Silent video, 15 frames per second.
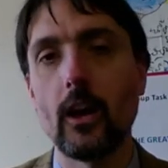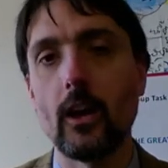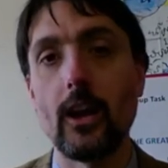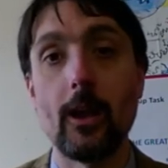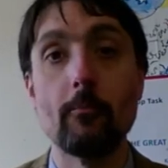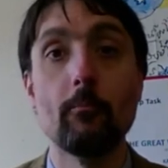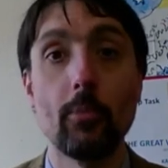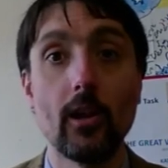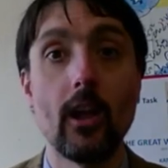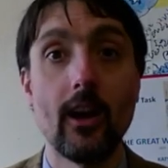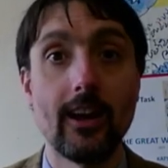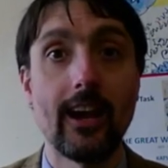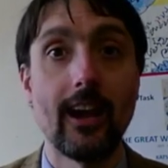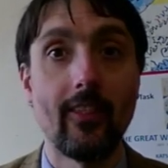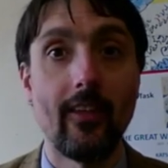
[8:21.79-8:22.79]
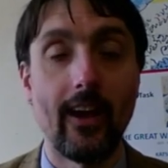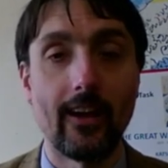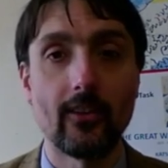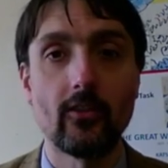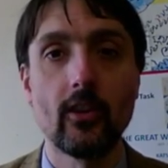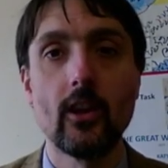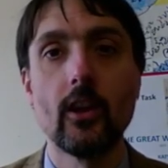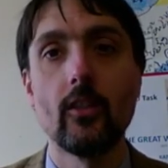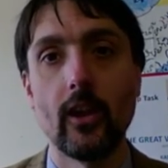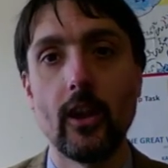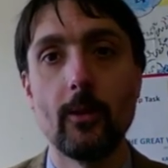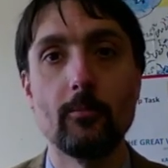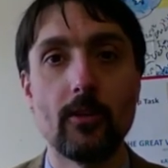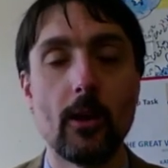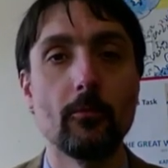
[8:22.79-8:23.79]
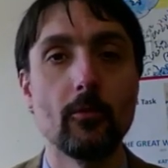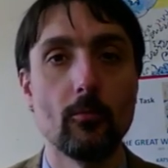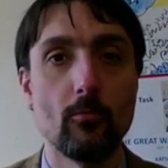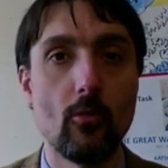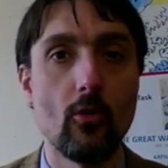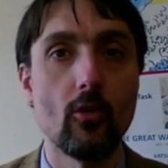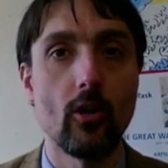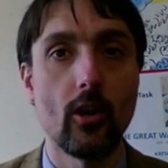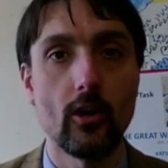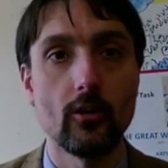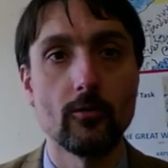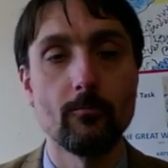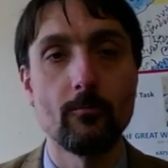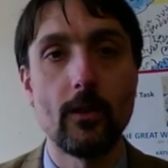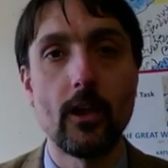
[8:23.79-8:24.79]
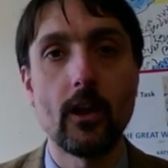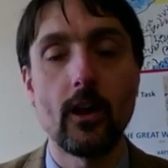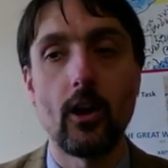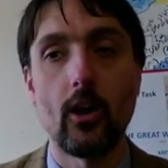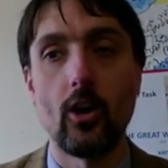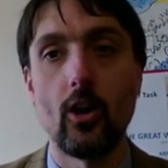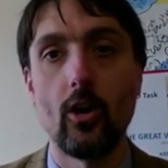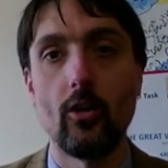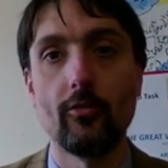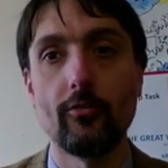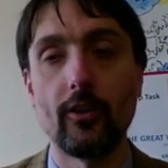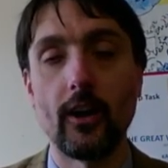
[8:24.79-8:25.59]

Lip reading: implying that the Lib Dems are more a home of